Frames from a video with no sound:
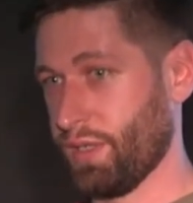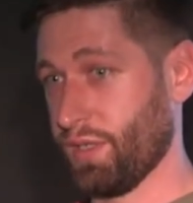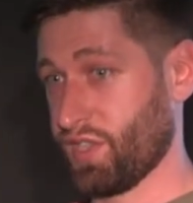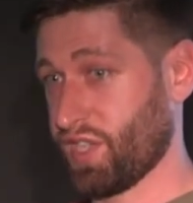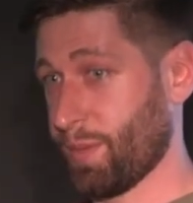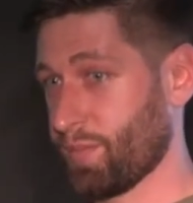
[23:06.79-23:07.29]

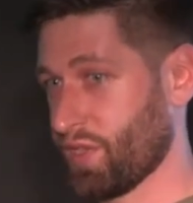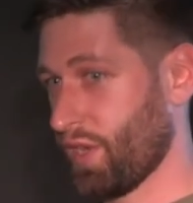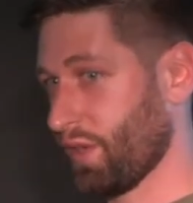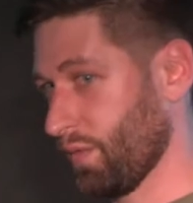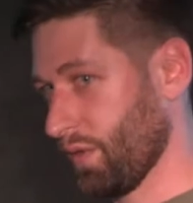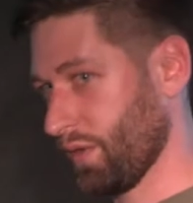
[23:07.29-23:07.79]

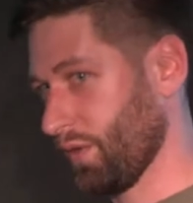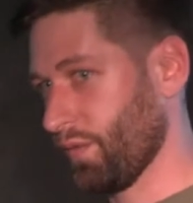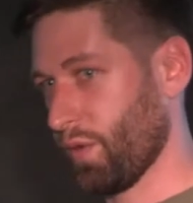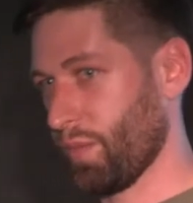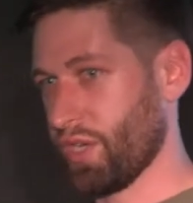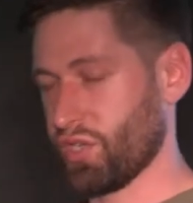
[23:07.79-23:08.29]
subsequent
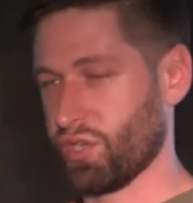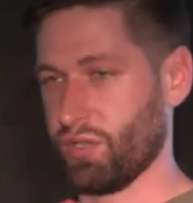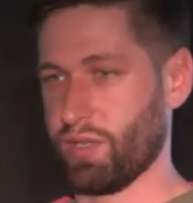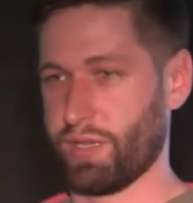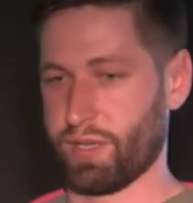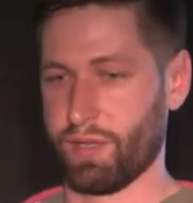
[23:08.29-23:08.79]
information,
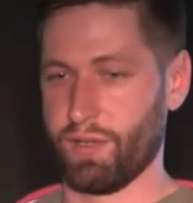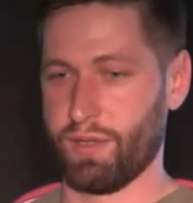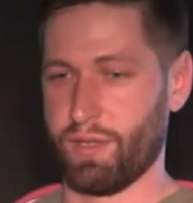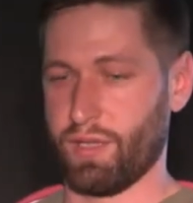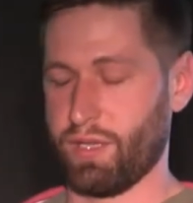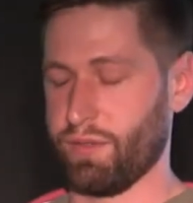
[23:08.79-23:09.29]
like
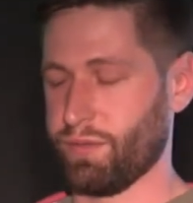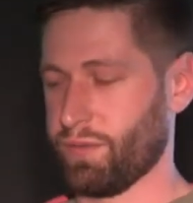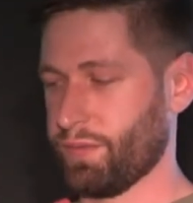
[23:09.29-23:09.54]
if